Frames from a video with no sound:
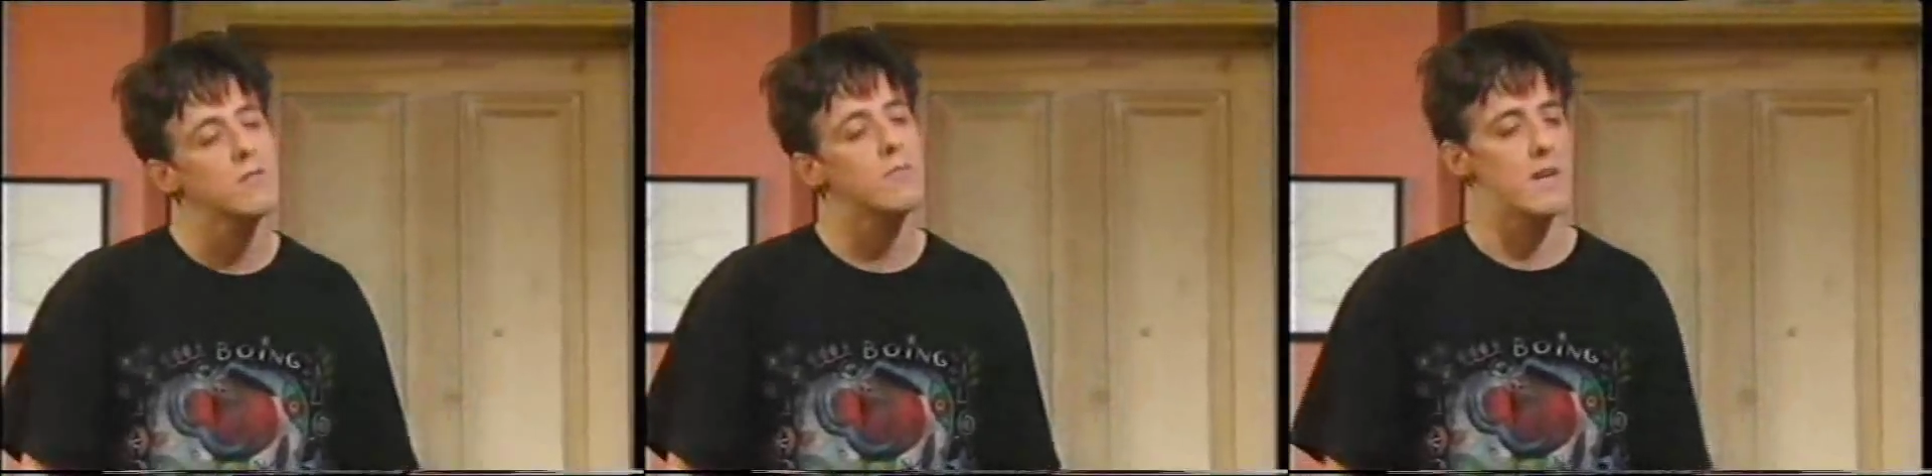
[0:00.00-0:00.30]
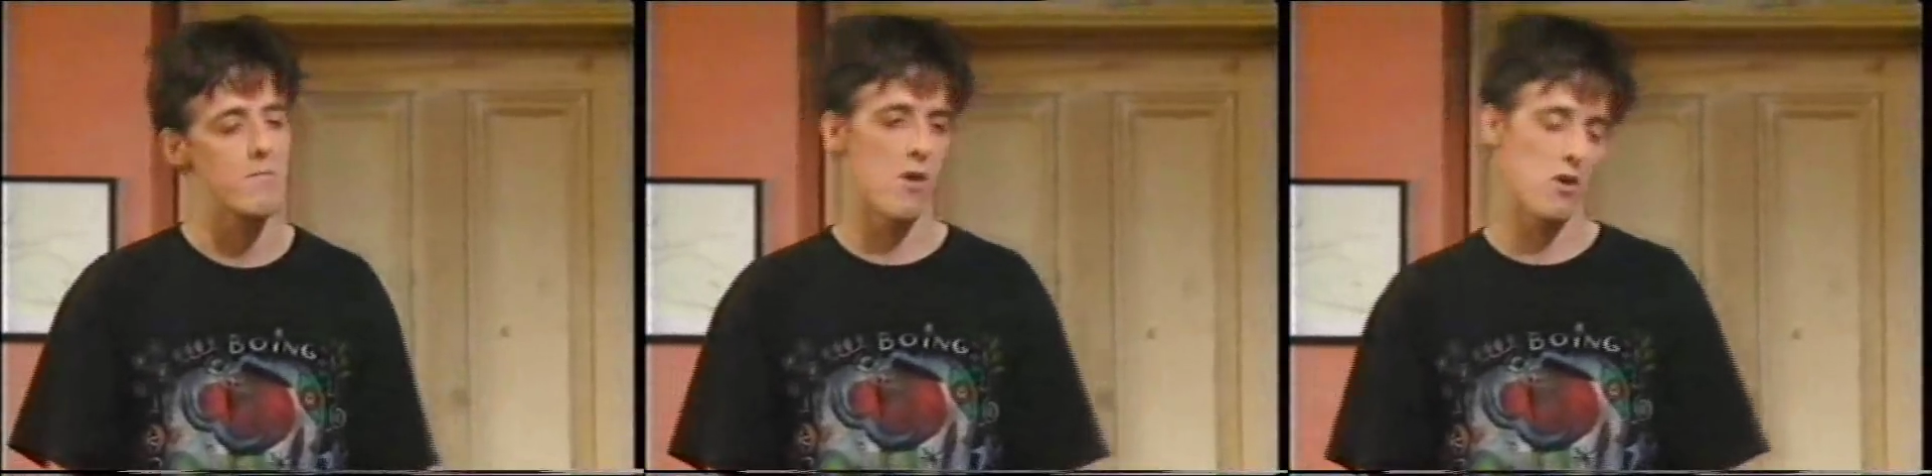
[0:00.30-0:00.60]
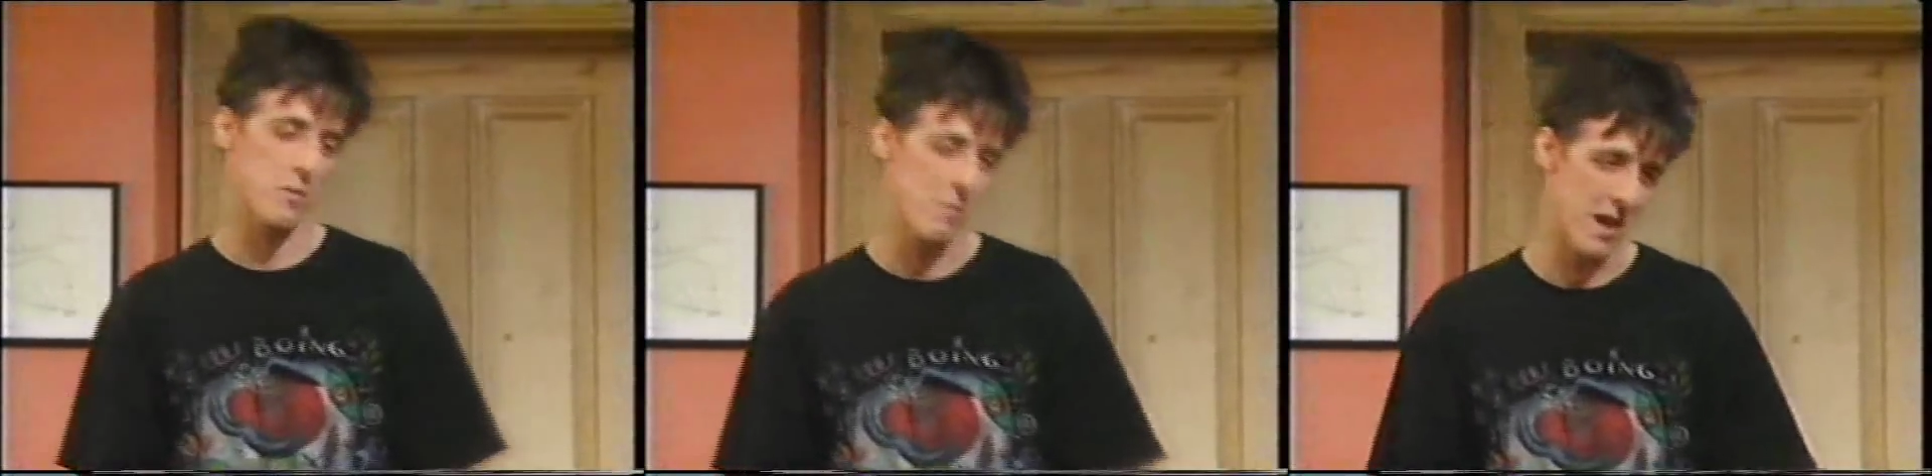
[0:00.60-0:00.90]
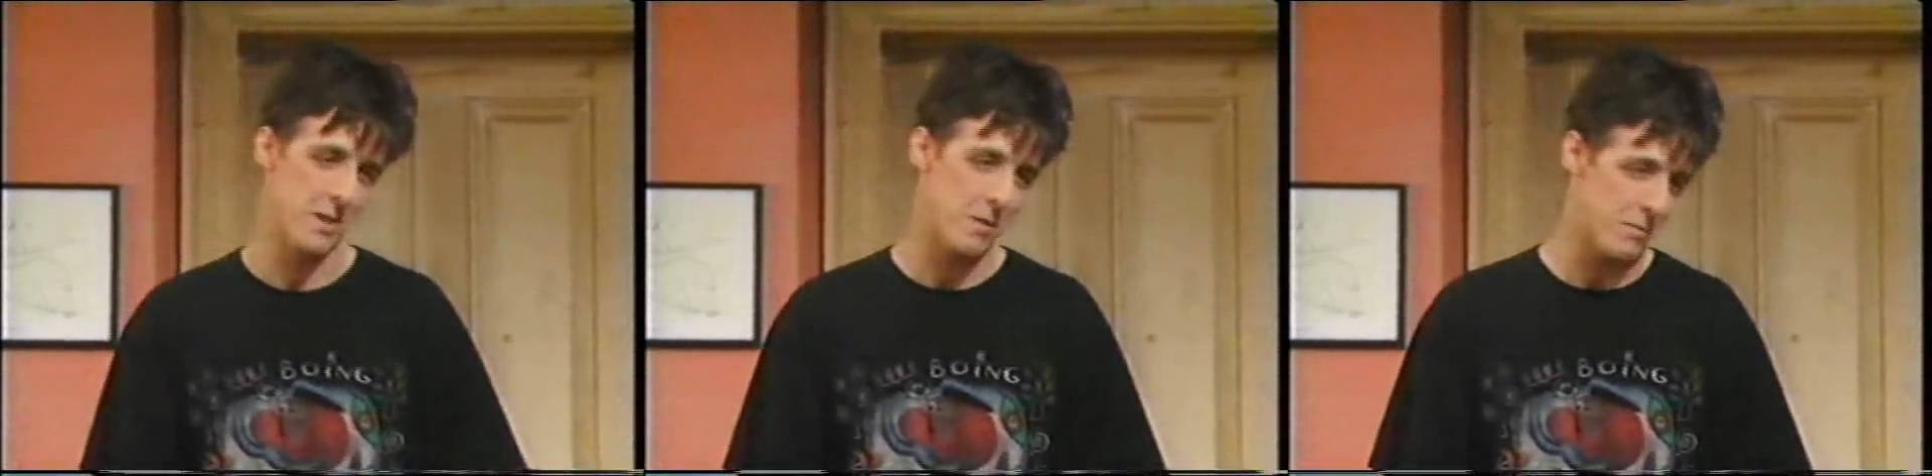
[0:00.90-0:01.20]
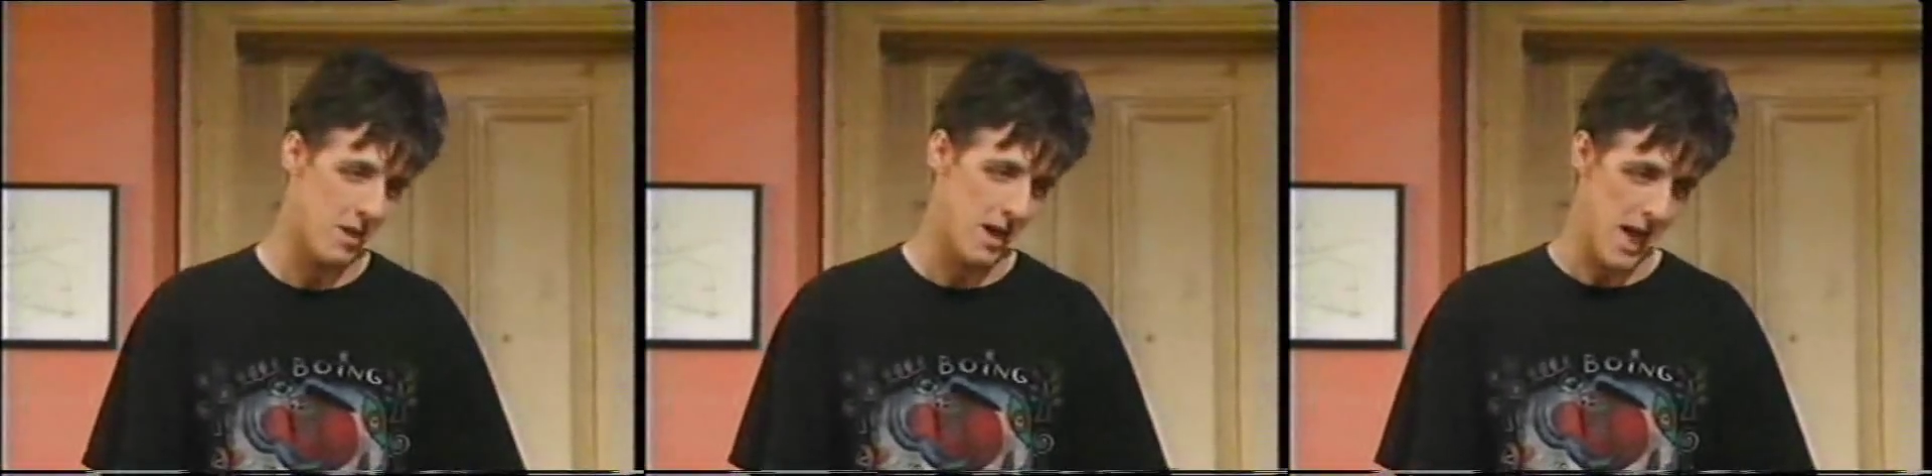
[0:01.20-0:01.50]
You may mock,
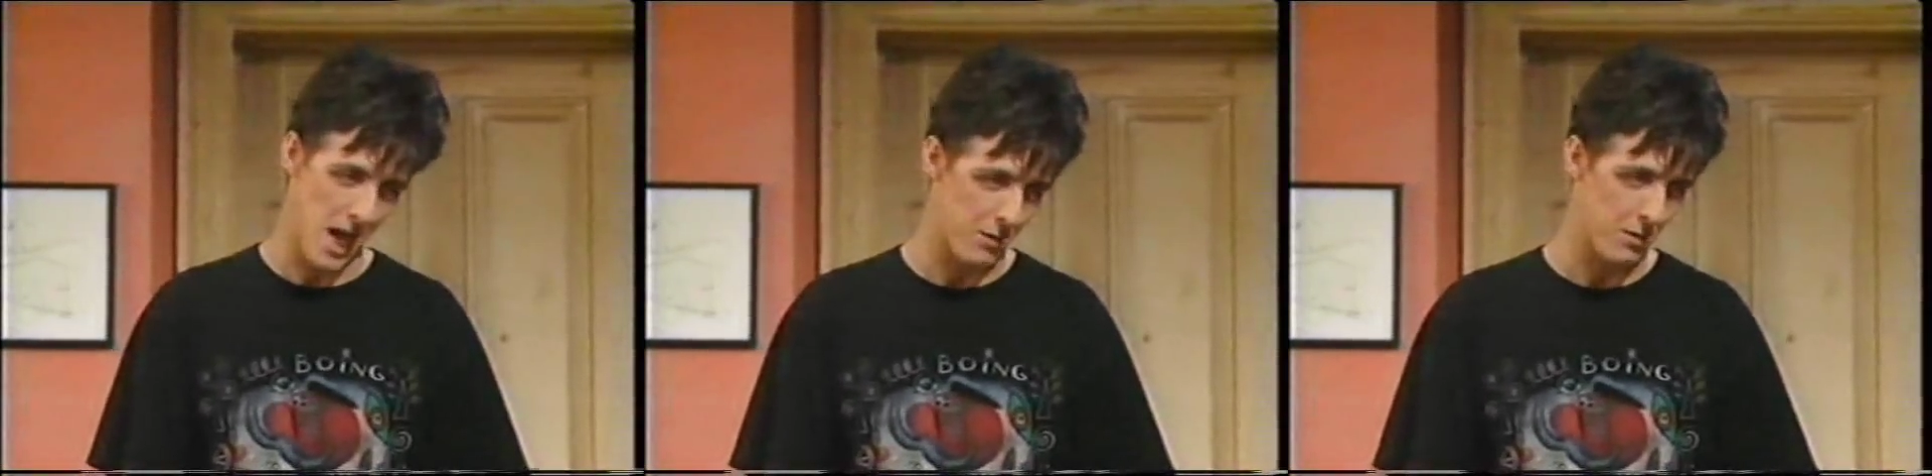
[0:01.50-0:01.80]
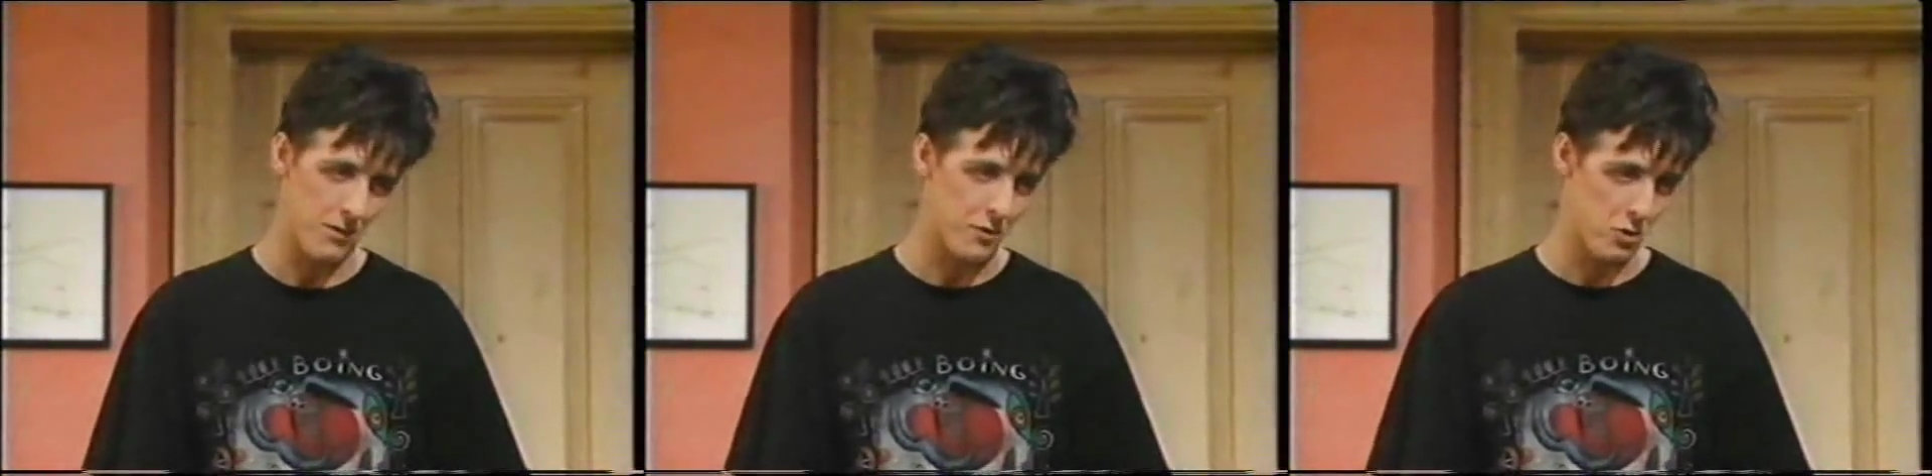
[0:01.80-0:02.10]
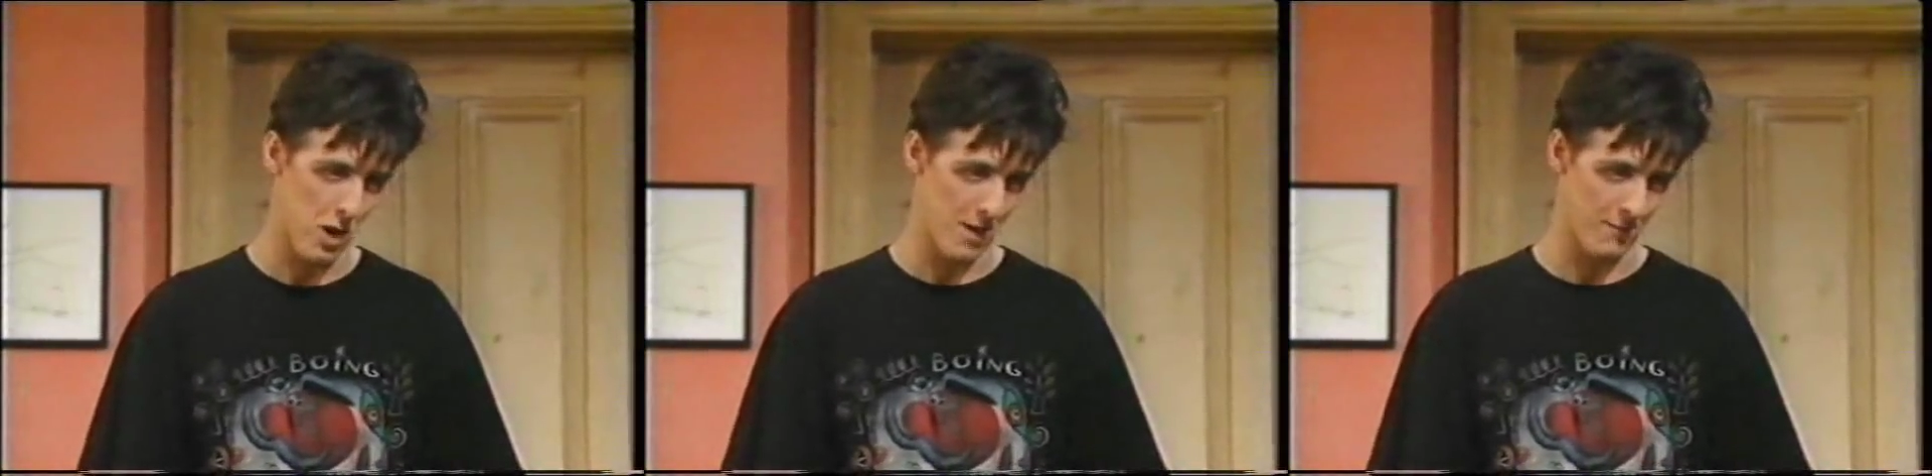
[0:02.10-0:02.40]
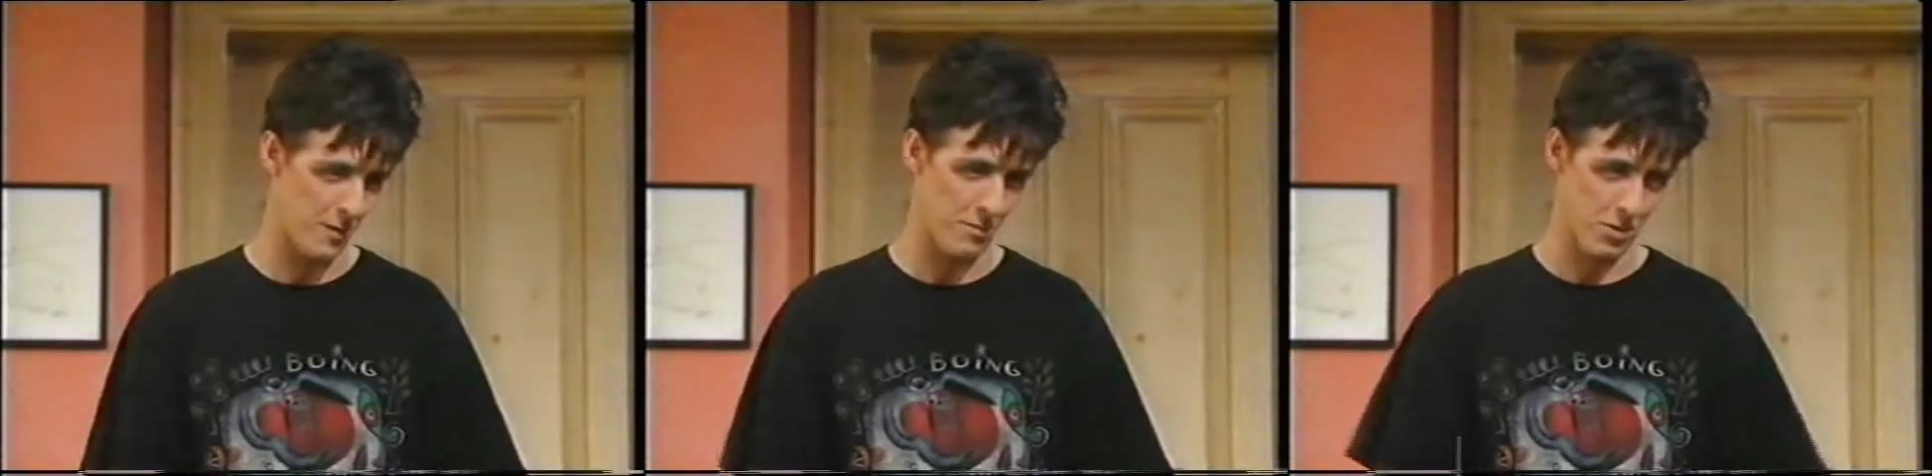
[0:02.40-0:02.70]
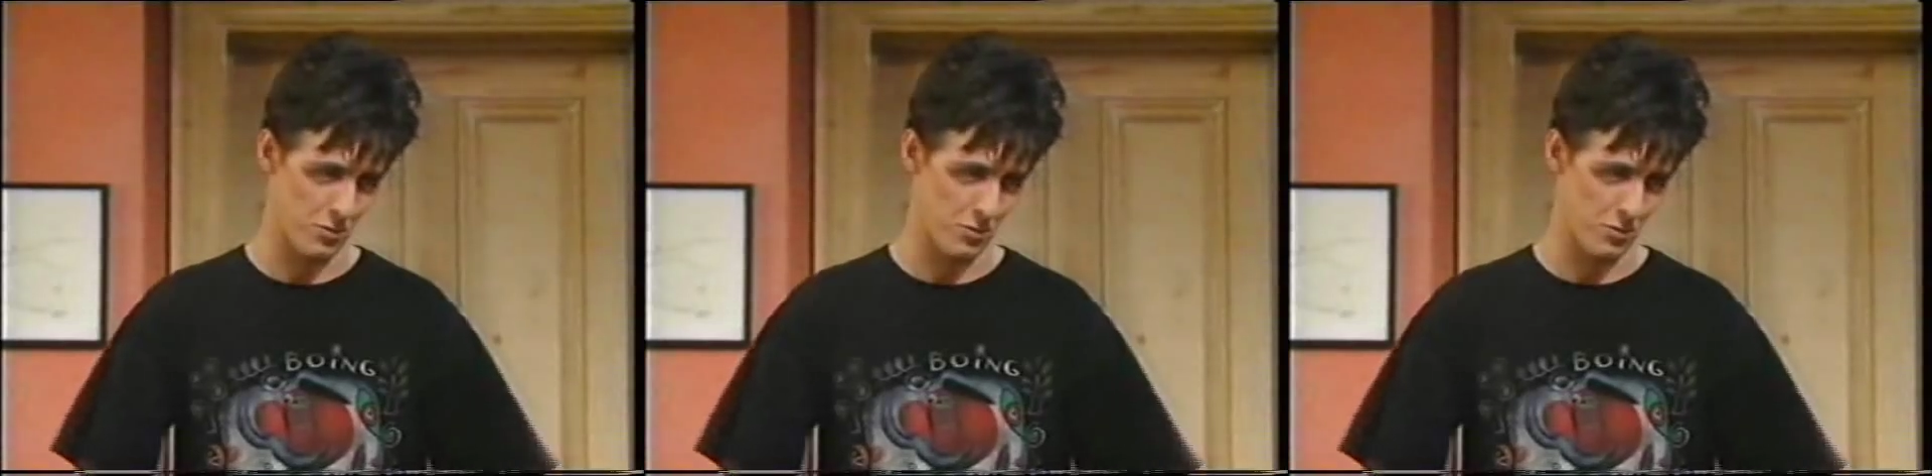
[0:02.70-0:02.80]
mate, but my hour of triumph